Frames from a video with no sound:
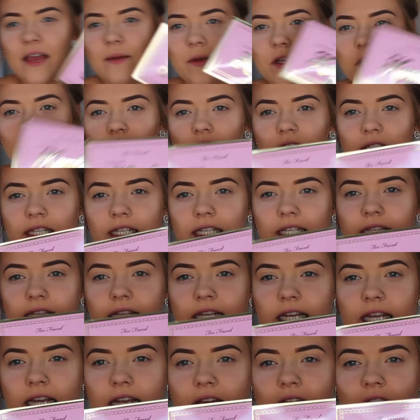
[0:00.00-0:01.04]
am using
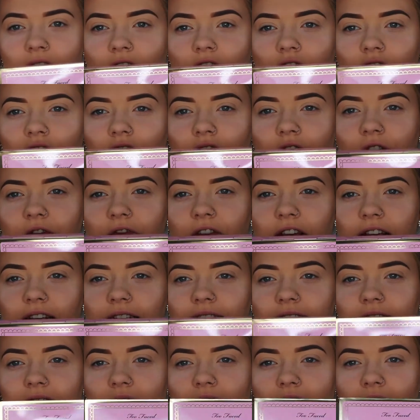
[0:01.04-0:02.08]
the
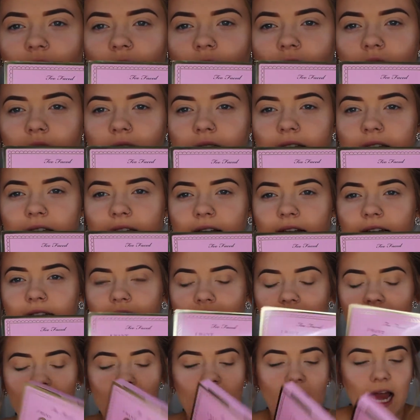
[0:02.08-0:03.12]
Faced I Want
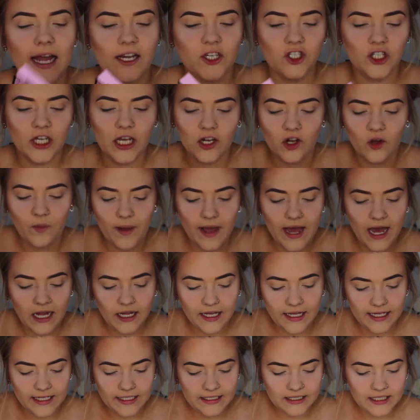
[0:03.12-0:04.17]
Kandee eyeshadow
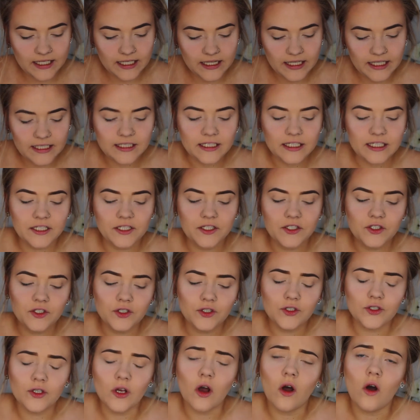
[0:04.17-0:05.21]
palette. This is
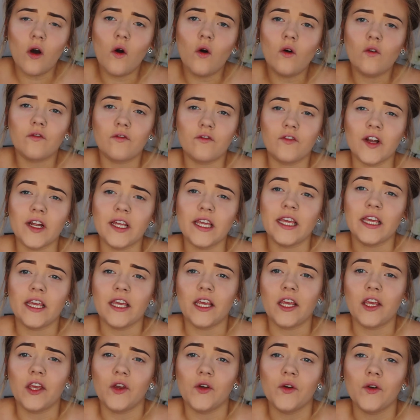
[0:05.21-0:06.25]
so freaking
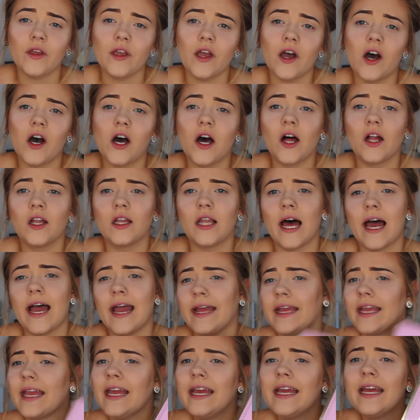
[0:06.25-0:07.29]
cute, y'all.
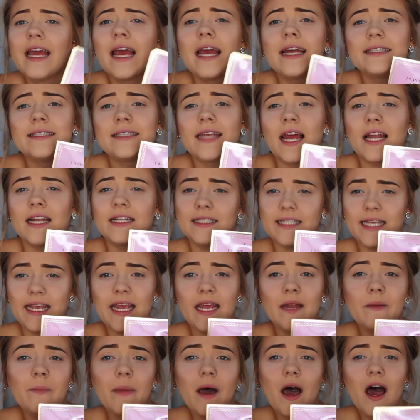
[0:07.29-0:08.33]
Like, it's got a
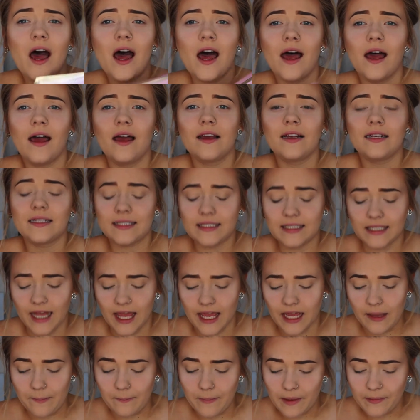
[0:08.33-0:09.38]
tin box,
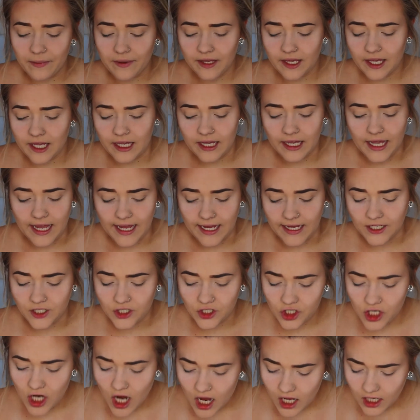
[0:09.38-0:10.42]
like mimicking a
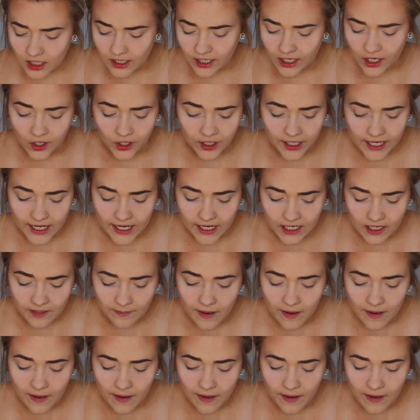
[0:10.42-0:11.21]
chocolate or candy